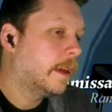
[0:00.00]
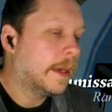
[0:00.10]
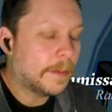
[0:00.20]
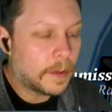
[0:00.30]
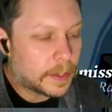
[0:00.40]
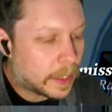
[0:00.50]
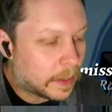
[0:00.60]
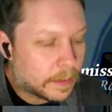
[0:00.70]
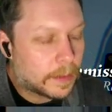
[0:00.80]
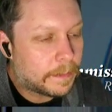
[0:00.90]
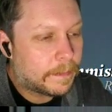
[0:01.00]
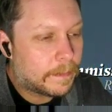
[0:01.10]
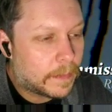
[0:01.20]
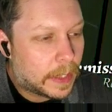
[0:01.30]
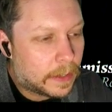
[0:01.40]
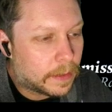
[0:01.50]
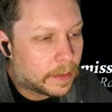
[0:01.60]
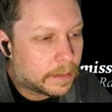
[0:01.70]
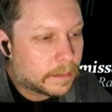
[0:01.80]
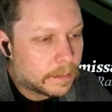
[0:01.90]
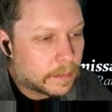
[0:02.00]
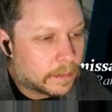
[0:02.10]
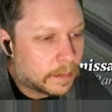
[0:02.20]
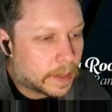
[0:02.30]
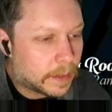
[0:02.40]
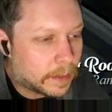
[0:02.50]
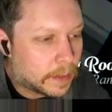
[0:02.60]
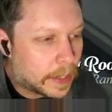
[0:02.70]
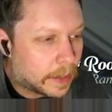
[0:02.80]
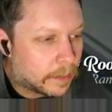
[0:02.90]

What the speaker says: I'm going dining room. I don't know. I don't know how to